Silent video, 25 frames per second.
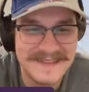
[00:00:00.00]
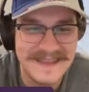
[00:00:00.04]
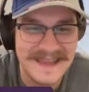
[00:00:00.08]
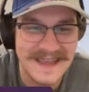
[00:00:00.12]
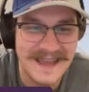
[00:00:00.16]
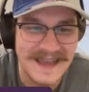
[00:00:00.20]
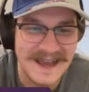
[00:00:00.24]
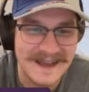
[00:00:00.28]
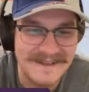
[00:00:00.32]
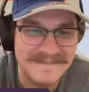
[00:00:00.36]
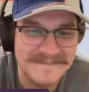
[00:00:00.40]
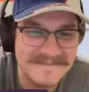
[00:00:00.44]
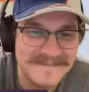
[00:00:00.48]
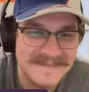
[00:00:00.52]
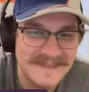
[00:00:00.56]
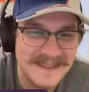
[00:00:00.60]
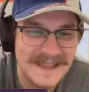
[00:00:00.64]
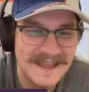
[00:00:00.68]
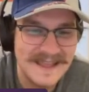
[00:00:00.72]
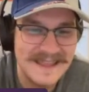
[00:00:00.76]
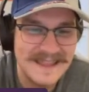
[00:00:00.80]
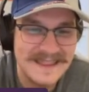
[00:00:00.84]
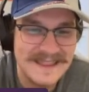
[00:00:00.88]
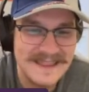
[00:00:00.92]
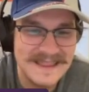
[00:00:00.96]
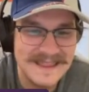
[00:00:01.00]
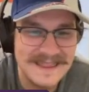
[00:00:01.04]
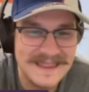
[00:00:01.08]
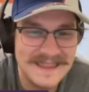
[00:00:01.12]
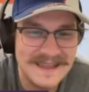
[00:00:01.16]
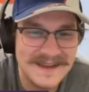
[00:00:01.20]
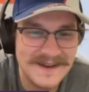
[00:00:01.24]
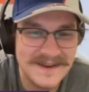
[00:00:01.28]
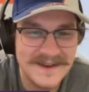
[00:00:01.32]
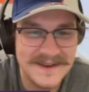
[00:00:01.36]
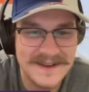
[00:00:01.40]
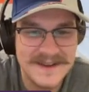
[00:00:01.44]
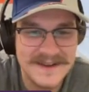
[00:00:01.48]

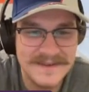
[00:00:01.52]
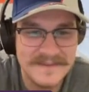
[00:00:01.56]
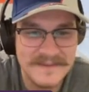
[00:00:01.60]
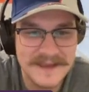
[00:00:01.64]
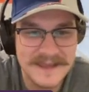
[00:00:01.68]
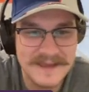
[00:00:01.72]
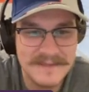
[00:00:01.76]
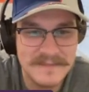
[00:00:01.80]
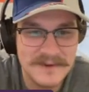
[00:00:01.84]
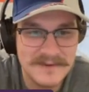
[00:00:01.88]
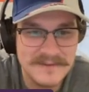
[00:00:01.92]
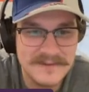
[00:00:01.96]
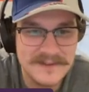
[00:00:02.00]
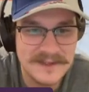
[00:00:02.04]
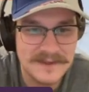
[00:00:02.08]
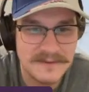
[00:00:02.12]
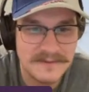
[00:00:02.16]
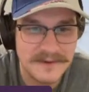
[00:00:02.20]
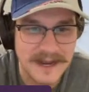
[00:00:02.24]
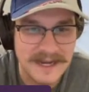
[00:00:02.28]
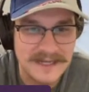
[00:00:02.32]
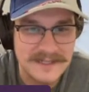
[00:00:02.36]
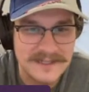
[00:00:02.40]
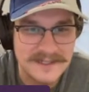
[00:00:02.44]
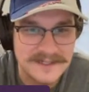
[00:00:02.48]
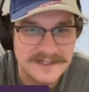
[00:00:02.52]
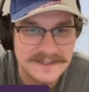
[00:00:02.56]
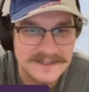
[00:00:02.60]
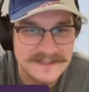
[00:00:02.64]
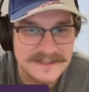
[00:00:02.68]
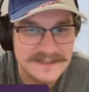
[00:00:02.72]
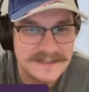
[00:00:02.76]
so. We can move to the Rangers.